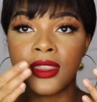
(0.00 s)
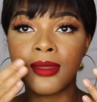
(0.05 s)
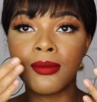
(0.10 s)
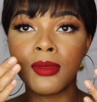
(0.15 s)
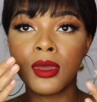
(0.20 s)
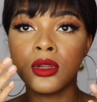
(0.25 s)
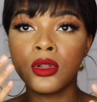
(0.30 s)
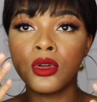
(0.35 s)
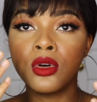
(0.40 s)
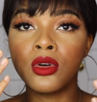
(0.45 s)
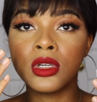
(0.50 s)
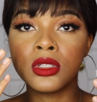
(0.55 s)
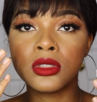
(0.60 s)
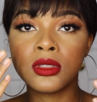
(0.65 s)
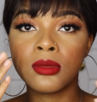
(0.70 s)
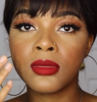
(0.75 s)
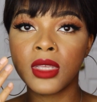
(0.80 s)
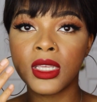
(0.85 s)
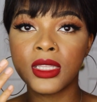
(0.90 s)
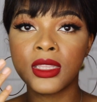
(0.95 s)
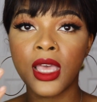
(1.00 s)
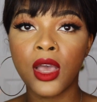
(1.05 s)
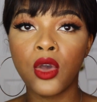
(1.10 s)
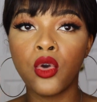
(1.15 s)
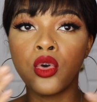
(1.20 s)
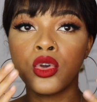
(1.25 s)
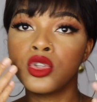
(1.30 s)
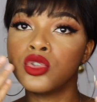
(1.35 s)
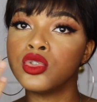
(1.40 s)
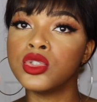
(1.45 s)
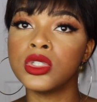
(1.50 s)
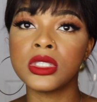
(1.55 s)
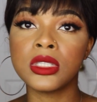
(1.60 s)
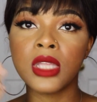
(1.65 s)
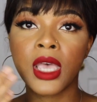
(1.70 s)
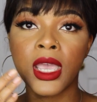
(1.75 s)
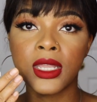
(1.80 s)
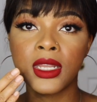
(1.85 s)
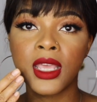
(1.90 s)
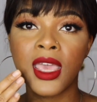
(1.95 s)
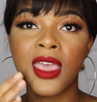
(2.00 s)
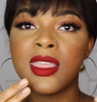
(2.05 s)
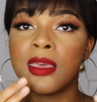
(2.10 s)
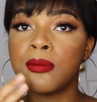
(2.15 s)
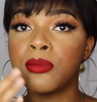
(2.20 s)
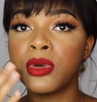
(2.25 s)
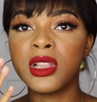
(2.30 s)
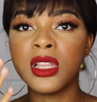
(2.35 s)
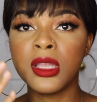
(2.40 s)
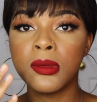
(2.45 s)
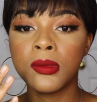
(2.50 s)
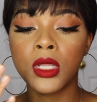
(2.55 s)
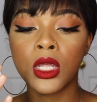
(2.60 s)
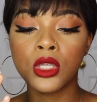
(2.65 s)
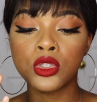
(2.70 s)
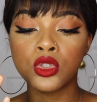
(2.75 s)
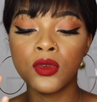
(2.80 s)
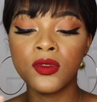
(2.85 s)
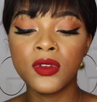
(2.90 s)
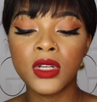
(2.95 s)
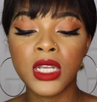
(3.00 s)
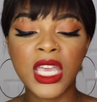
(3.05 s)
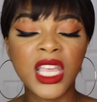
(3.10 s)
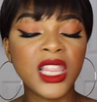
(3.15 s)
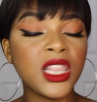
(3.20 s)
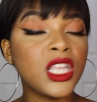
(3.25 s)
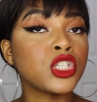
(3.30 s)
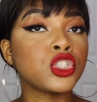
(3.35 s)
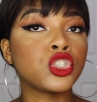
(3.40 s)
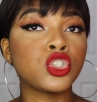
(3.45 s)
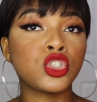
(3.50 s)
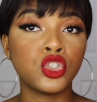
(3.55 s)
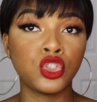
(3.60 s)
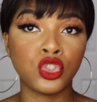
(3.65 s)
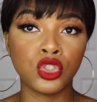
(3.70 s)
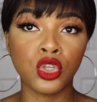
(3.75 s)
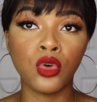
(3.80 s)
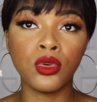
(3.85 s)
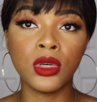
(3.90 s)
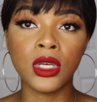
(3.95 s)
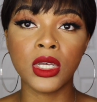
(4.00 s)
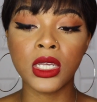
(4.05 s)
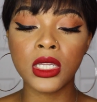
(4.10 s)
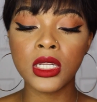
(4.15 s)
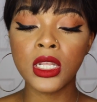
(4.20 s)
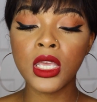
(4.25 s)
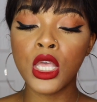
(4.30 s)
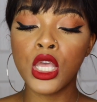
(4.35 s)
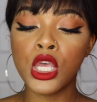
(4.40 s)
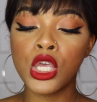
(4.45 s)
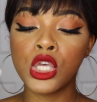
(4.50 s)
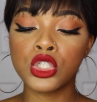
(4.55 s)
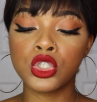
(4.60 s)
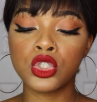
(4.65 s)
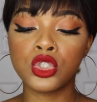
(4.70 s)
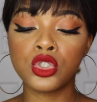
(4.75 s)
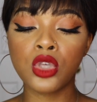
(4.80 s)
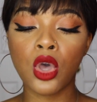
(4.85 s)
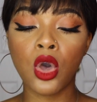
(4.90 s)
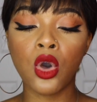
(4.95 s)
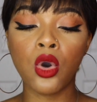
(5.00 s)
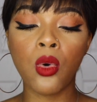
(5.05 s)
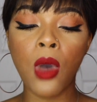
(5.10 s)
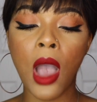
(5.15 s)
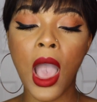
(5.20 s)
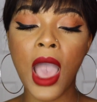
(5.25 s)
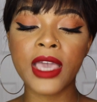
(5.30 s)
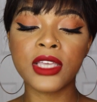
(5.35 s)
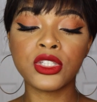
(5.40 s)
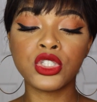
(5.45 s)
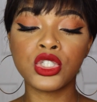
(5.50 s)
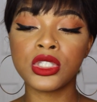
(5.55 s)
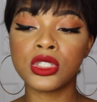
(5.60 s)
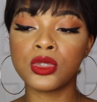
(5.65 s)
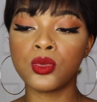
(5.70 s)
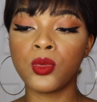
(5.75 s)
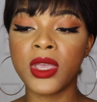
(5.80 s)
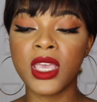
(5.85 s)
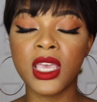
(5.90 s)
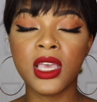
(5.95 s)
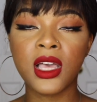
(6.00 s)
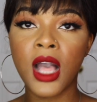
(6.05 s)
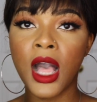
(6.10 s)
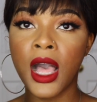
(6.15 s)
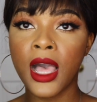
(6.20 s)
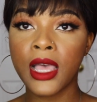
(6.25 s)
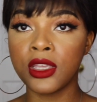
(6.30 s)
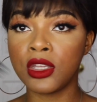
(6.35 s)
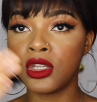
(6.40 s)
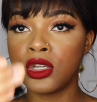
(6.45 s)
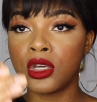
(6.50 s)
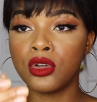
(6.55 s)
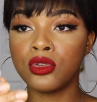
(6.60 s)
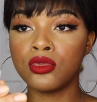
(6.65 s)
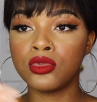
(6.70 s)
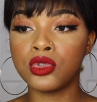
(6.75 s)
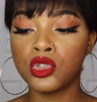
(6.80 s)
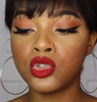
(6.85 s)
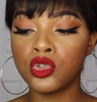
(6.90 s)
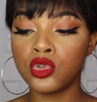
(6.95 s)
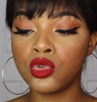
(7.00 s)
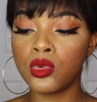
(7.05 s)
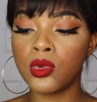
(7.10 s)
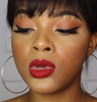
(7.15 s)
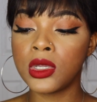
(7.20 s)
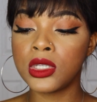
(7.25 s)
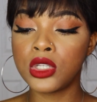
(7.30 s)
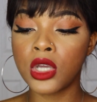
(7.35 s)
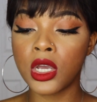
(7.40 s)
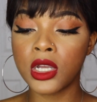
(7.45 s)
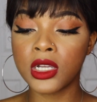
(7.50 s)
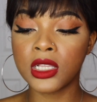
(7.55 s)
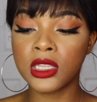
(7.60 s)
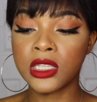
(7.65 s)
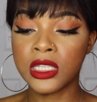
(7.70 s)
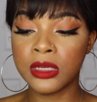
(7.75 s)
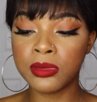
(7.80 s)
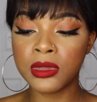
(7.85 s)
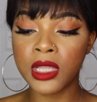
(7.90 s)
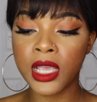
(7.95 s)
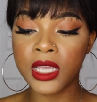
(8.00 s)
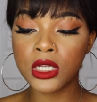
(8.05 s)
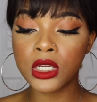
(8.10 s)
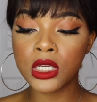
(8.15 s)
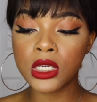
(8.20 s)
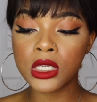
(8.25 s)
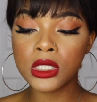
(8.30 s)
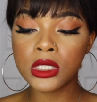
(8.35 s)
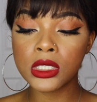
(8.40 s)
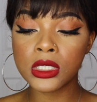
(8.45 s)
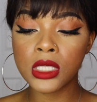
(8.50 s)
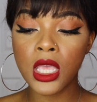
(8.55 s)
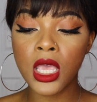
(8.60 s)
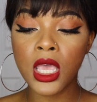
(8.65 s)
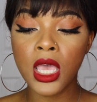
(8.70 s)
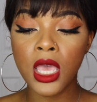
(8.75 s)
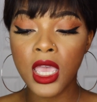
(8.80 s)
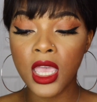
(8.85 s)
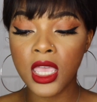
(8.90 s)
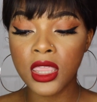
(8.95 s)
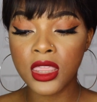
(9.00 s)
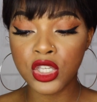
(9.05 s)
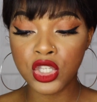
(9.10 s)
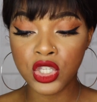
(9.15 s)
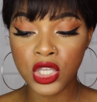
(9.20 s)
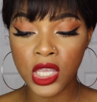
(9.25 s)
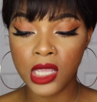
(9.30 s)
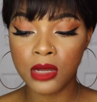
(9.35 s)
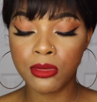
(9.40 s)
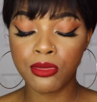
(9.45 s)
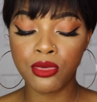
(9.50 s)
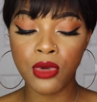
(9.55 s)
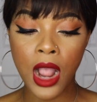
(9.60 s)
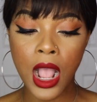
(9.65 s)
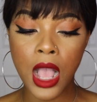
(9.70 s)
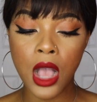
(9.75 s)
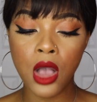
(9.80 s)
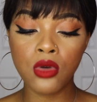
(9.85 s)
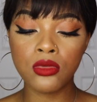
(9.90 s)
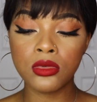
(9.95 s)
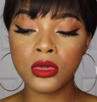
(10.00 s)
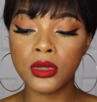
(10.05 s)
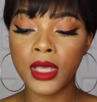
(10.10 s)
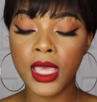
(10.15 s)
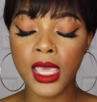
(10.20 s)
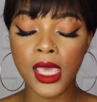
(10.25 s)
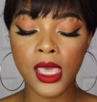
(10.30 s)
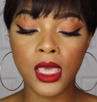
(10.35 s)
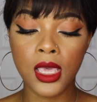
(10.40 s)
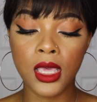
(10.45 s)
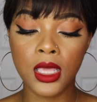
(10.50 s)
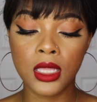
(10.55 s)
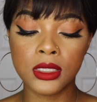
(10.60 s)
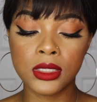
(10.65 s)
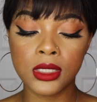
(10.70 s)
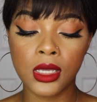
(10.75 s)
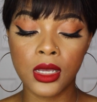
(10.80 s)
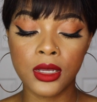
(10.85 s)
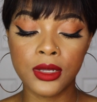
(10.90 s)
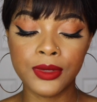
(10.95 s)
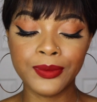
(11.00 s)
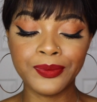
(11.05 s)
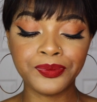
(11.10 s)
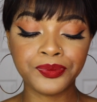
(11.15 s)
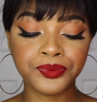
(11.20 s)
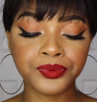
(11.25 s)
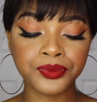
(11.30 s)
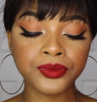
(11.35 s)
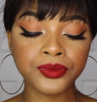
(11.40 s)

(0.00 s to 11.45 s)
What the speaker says: the middle or something like that, or you just line it and then put lip gloss over it. It looks so good. So I just went and got, you know, 2 dark lip liners in the shade brown, and